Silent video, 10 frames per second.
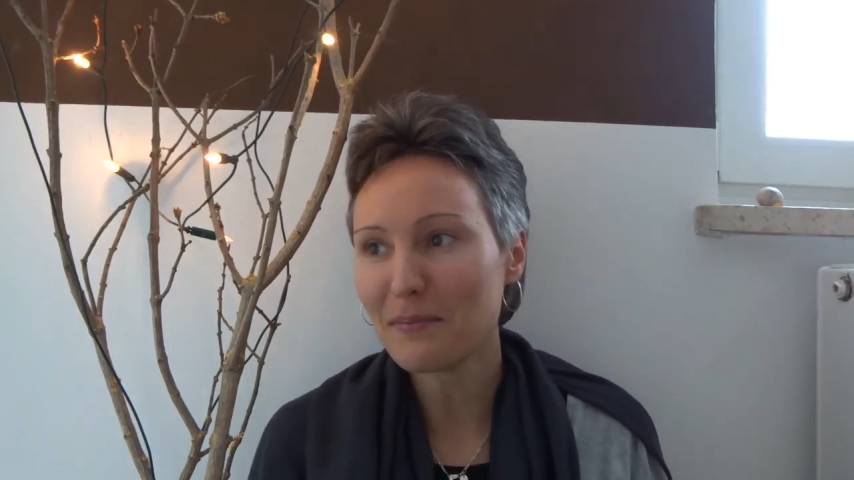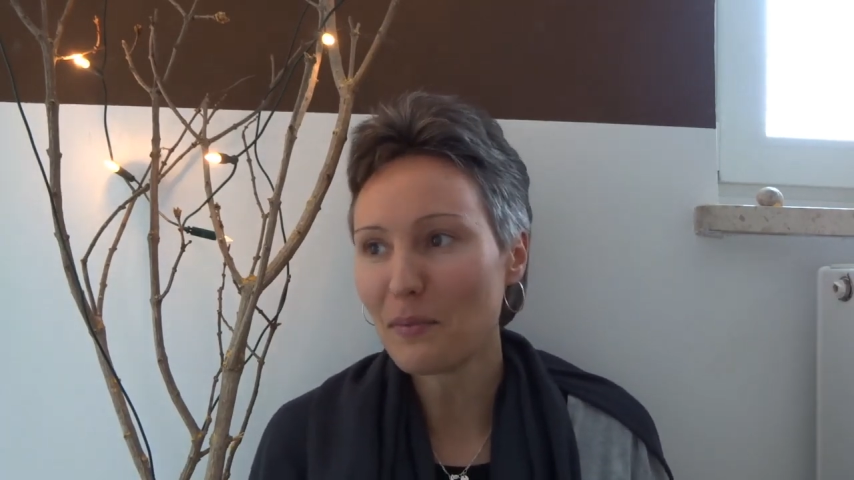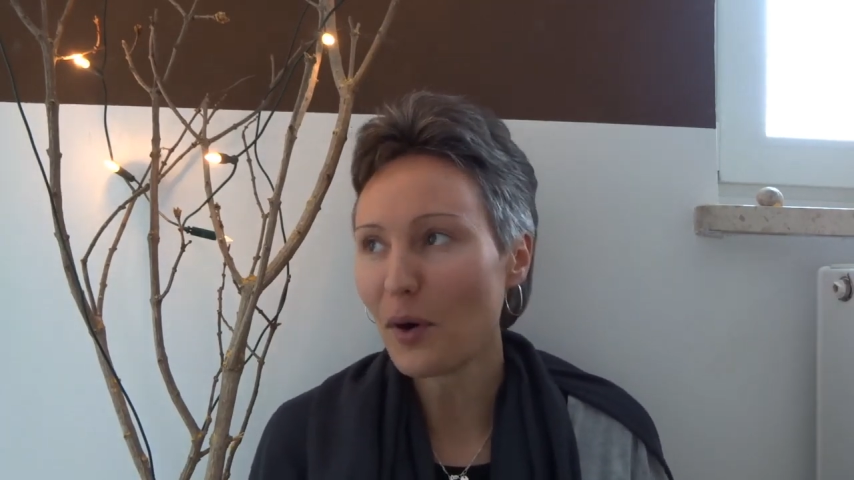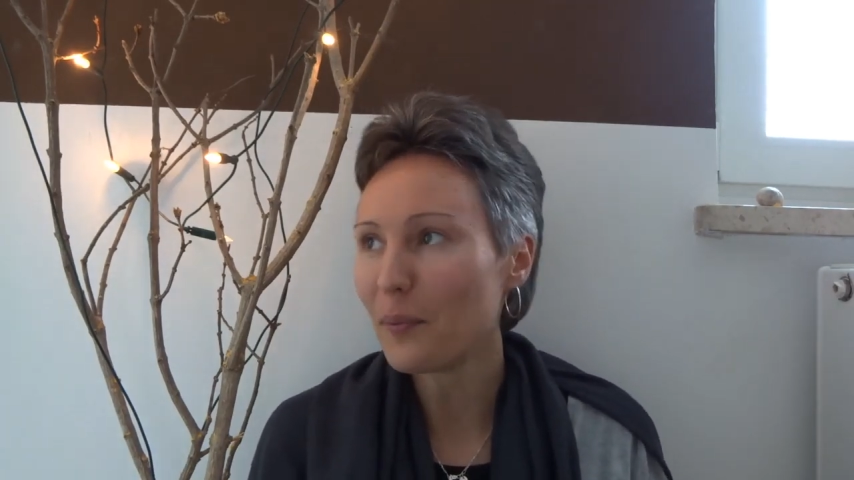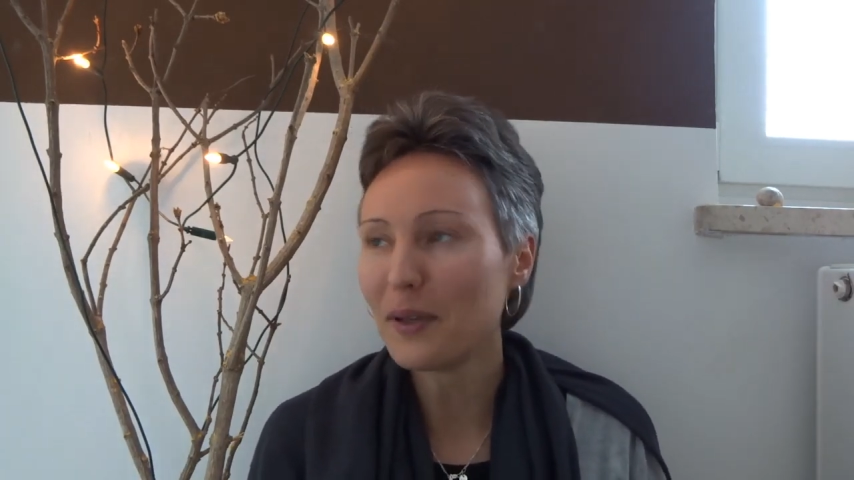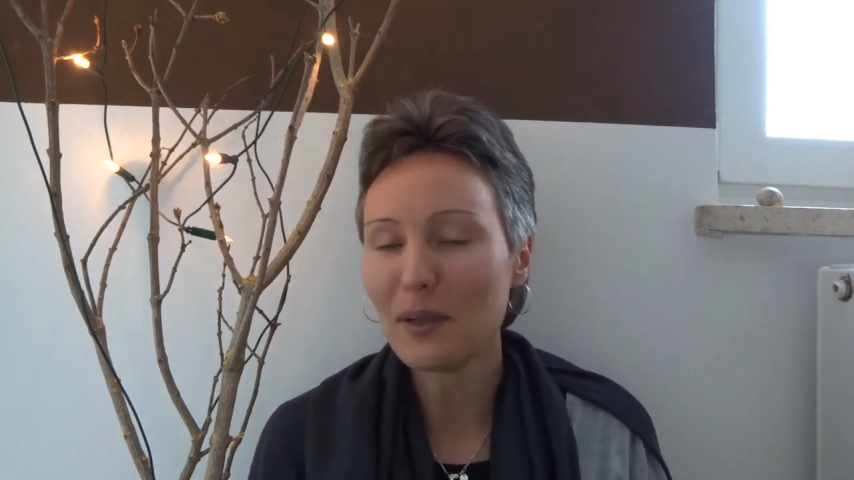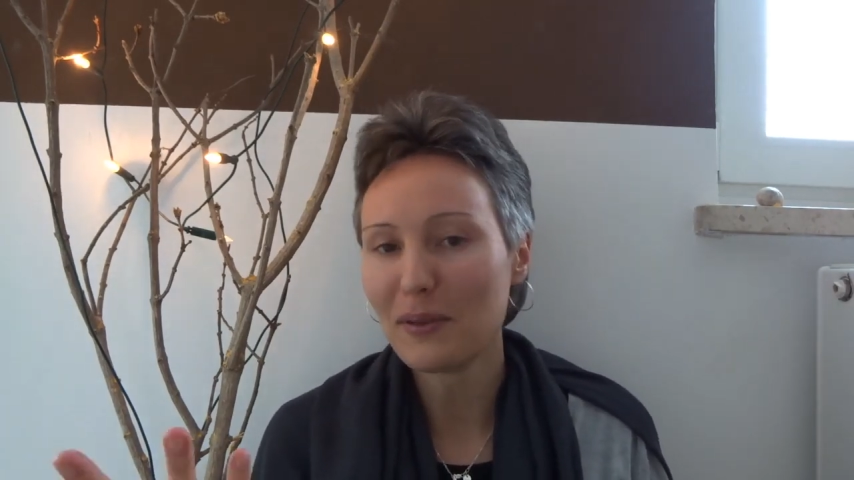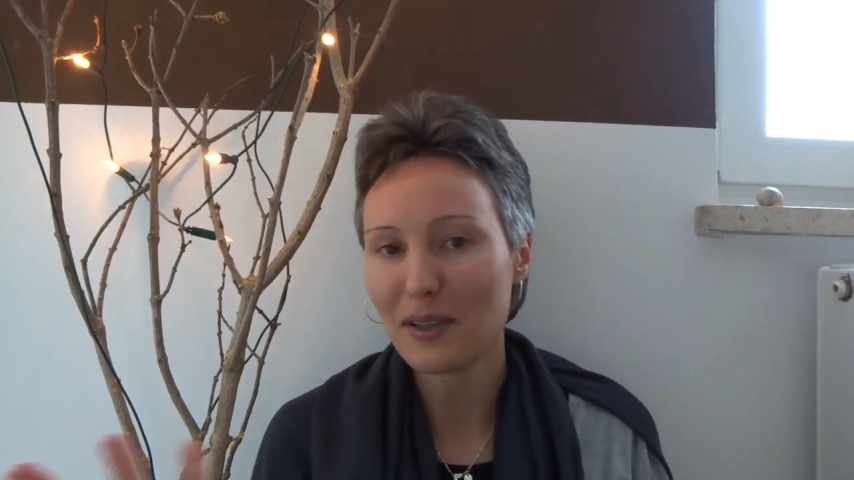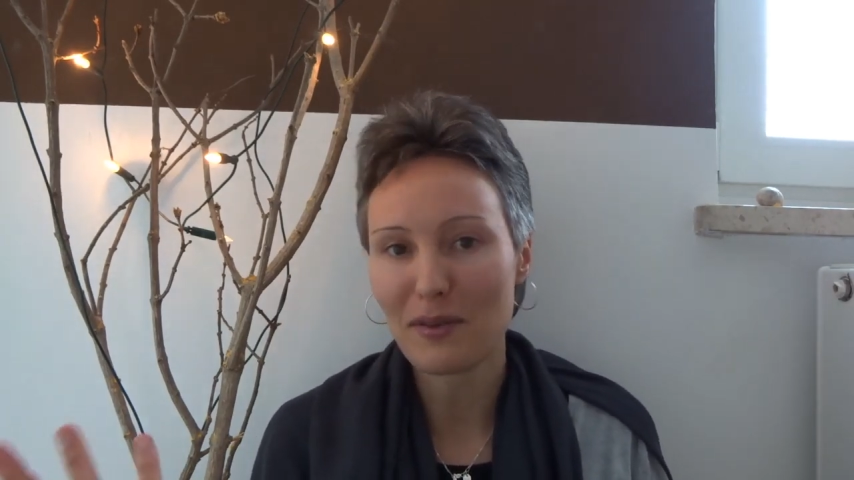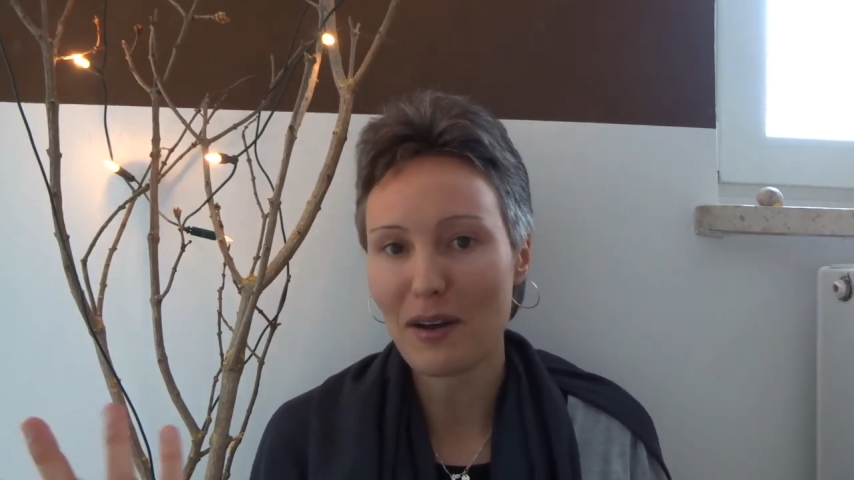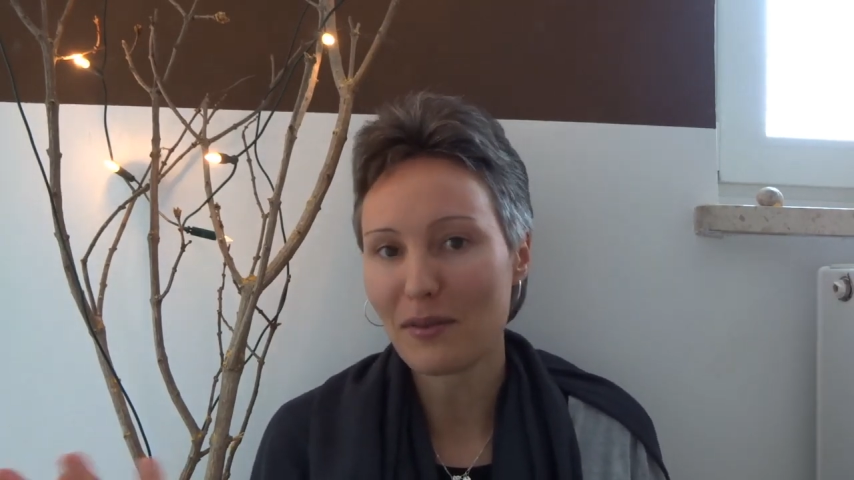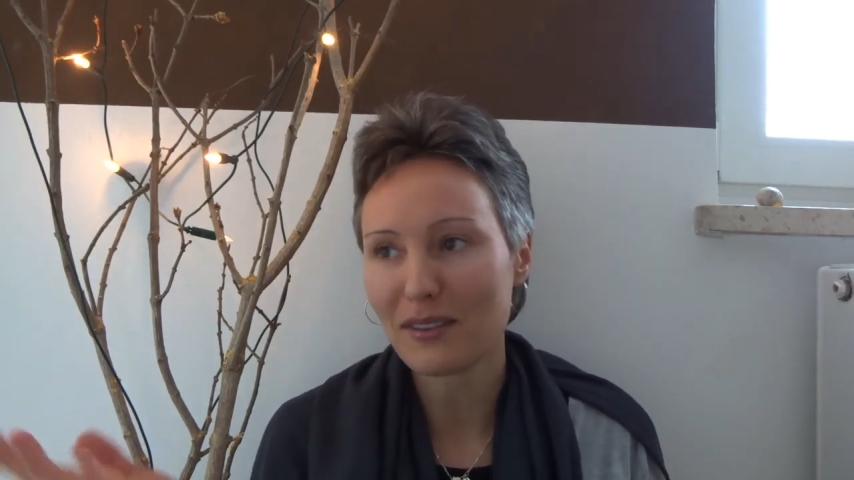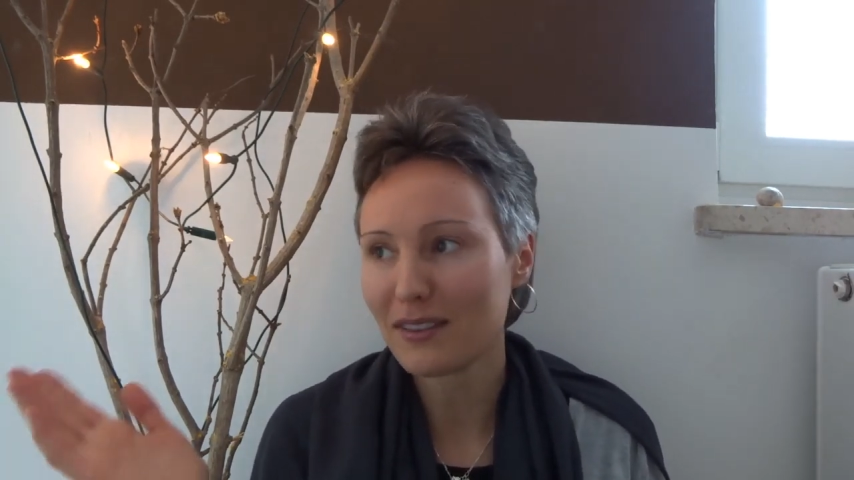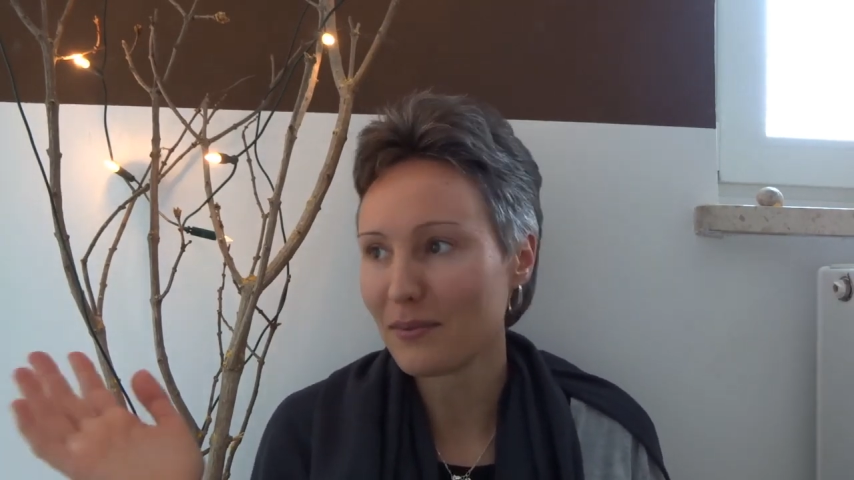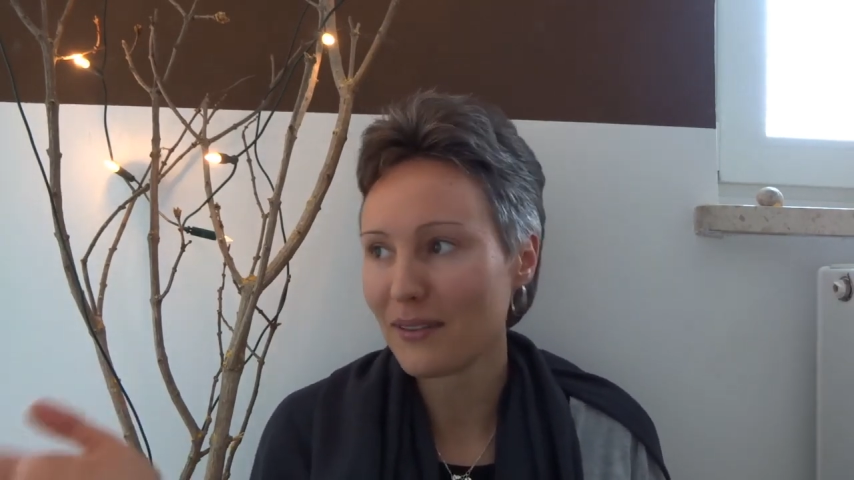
more people around